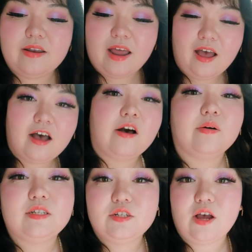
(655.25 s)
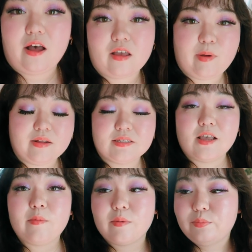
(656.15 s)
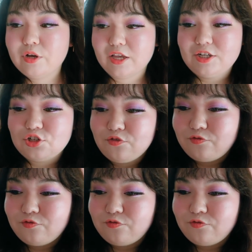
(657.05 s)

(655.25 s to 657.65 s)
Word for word: now to talk about some bookish